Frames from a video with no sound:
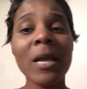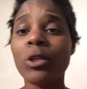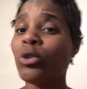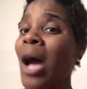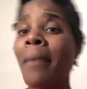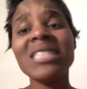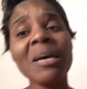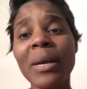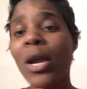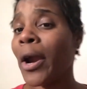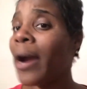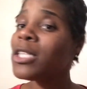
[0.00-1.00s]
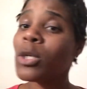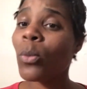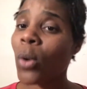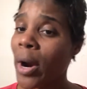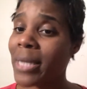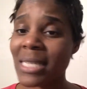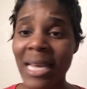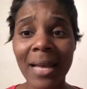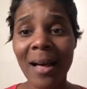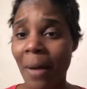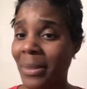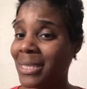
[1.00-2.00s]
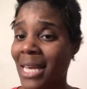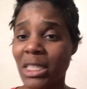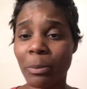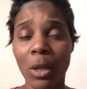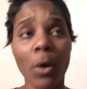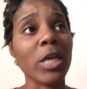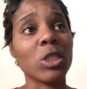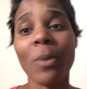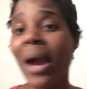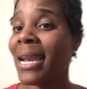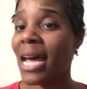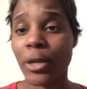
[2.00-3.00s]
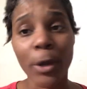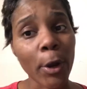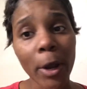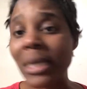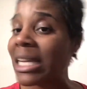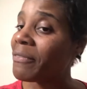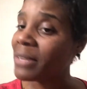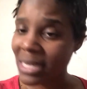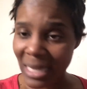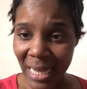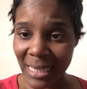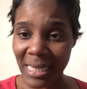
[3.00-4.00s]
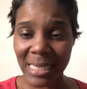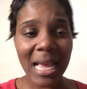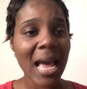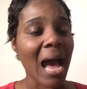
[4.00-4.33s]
Drop some encouraging words in the comment section below because right now your girl definitely needs it.